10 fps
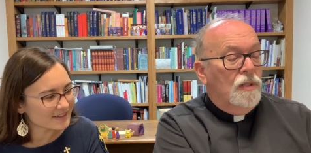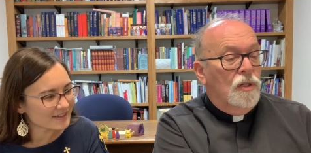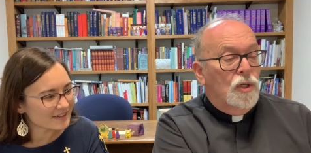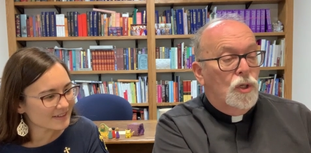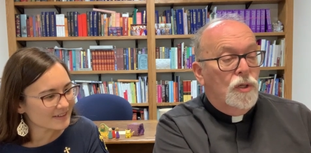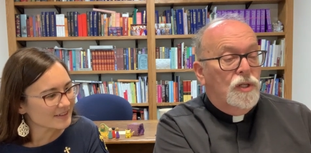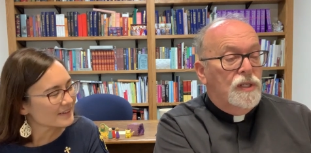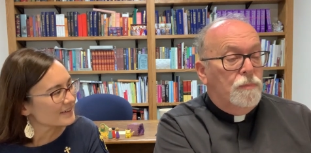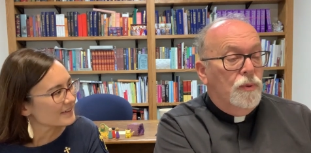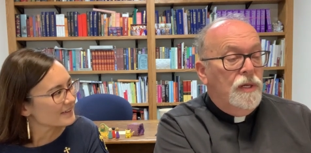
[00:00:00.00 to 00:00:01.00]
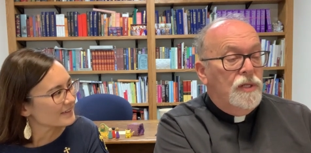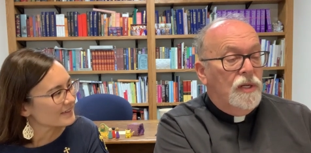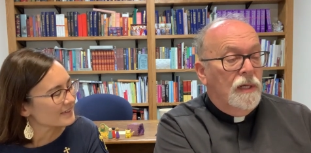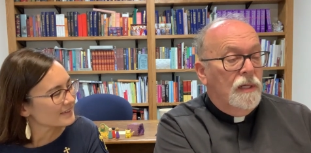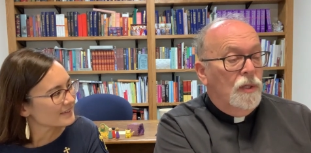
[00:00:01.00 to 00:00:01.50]
Speaker 1: the church's
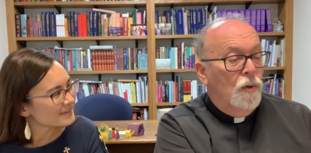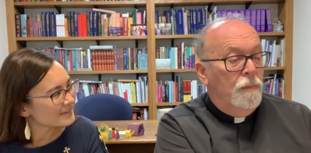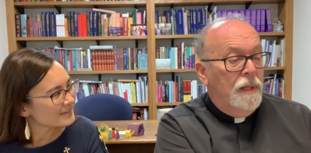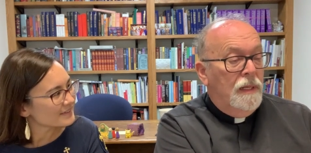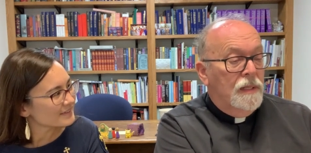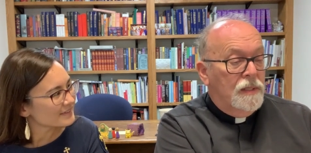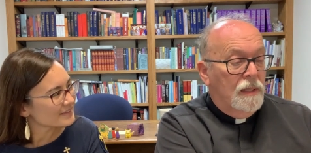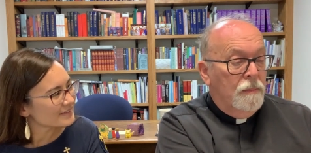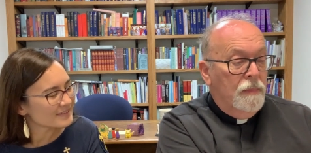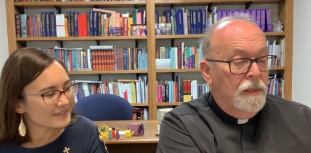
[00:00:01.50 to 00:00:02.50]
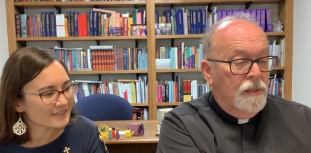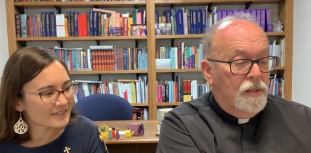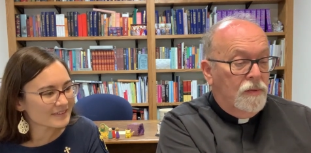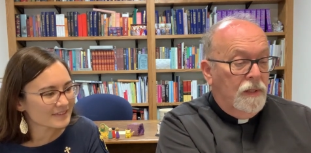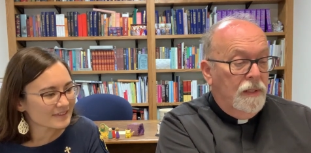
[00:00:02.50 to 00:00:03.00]
preaching and new obedience in the
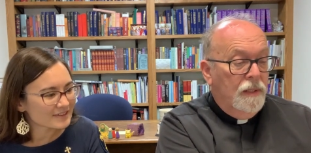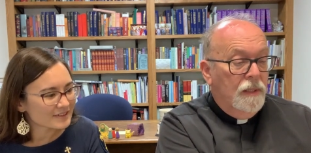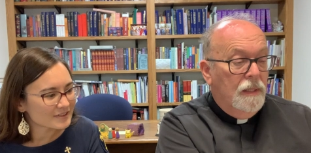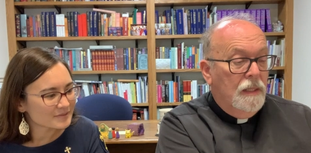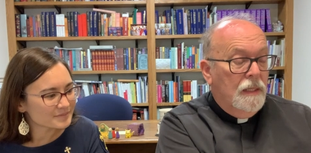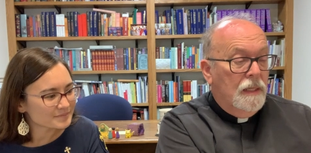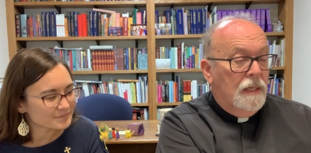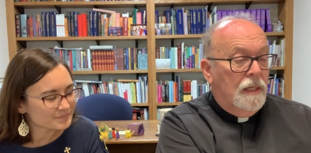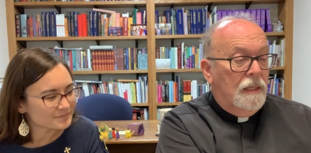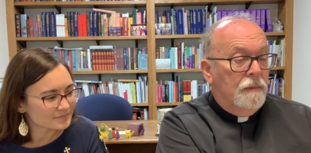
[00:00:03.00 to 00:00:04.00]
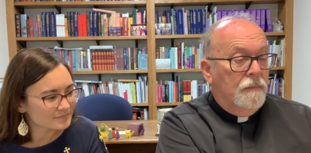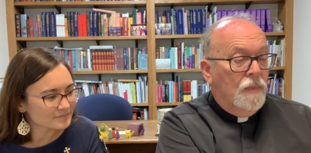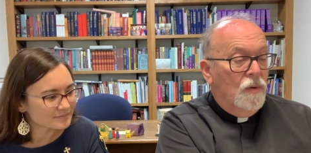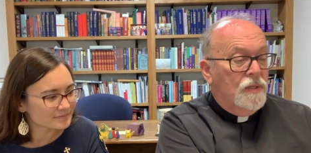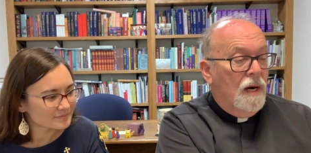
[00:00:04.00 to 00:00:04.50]
ministry. Um,
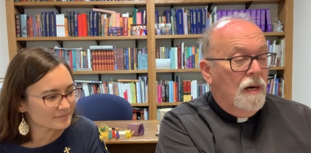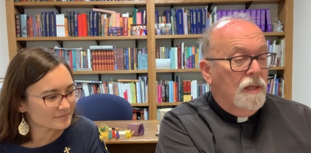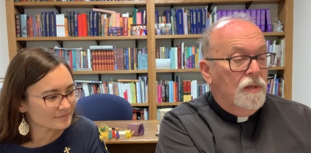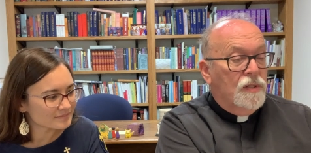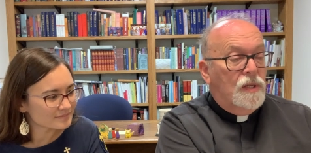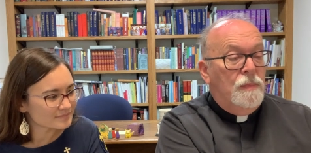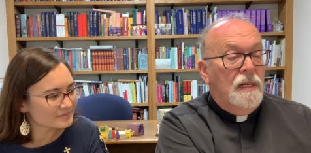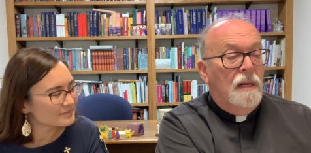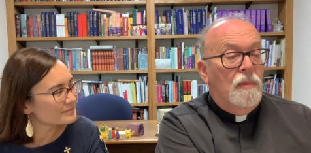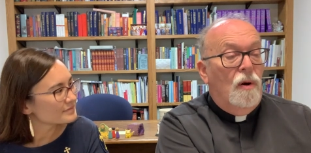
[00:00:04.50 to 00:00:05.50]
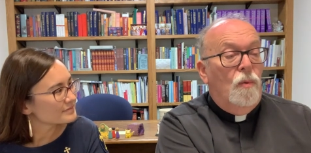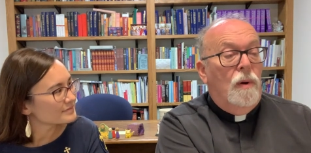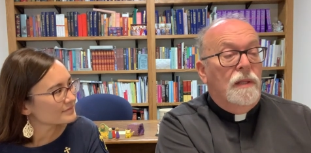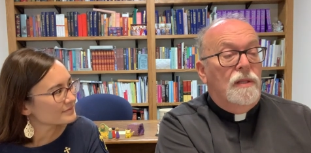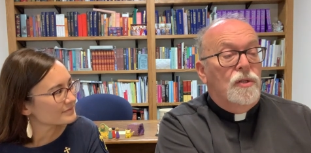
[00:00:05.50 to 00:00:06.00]
those articles speak about
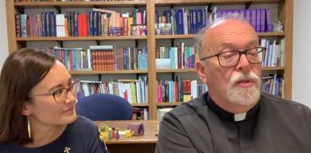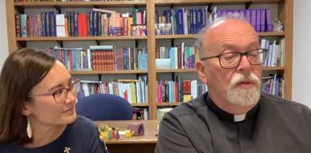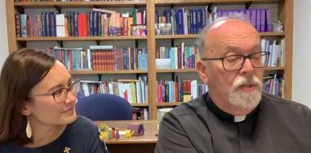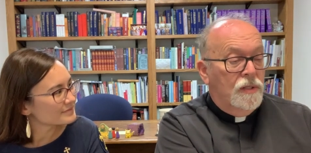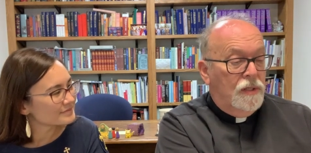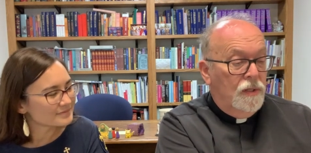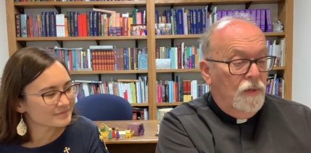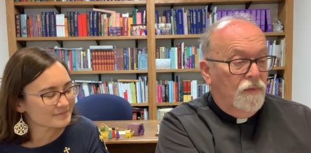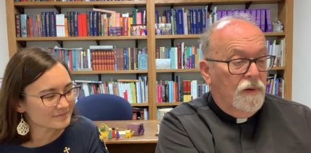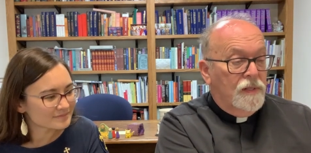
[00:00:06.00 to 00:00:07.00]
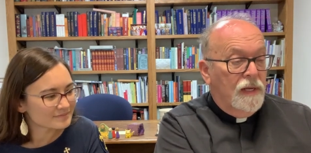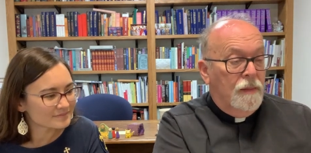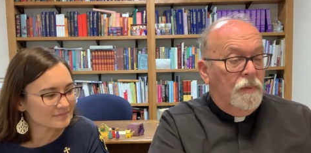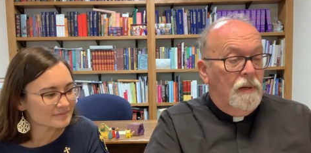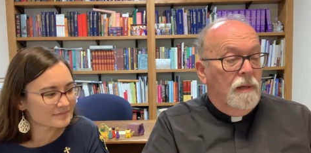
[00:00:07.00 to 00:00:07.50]
what the church is to do. For
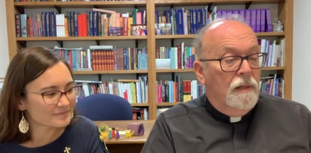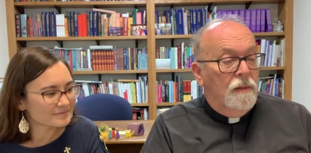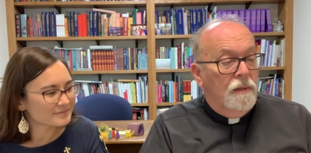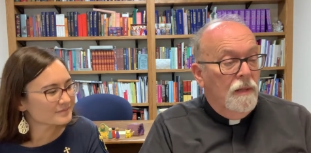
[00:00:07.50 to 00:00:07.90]
example, Article